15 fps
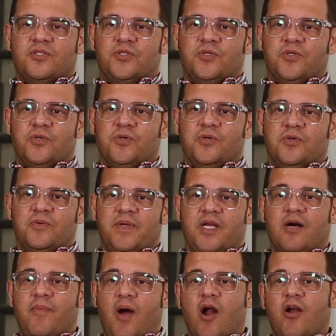to
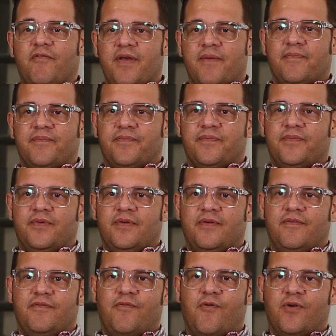become part of them
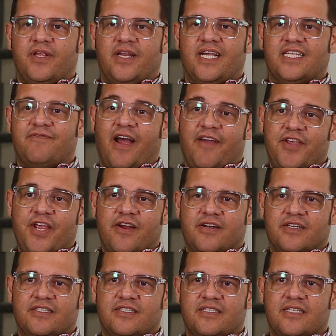for the next 5
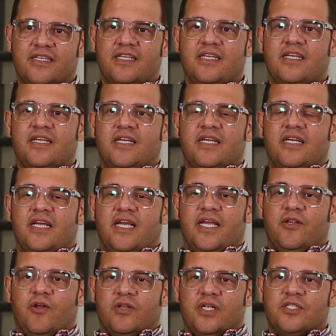years
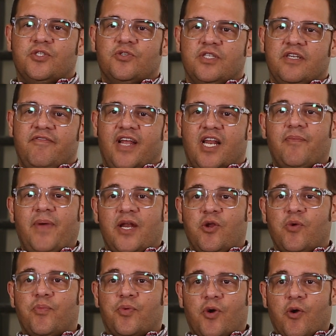in order to develop a
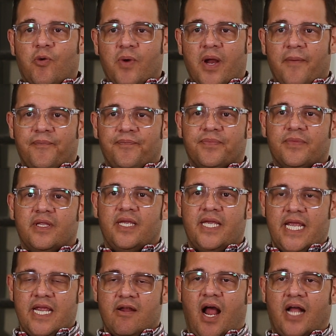new program
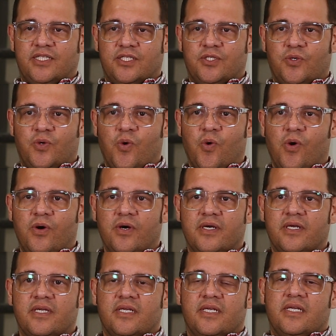here at school
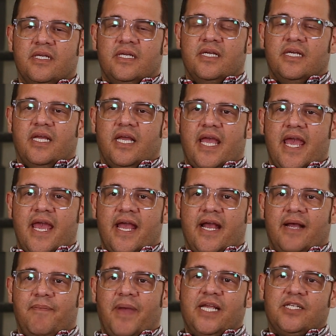
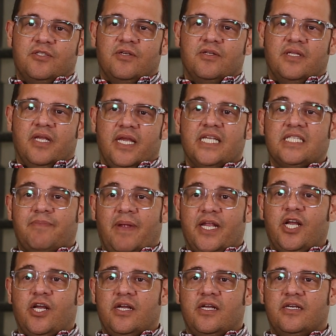based on
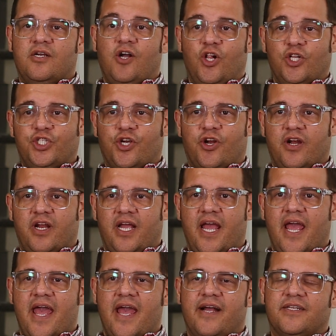Hispanic culture.
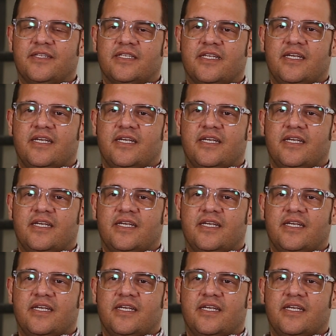And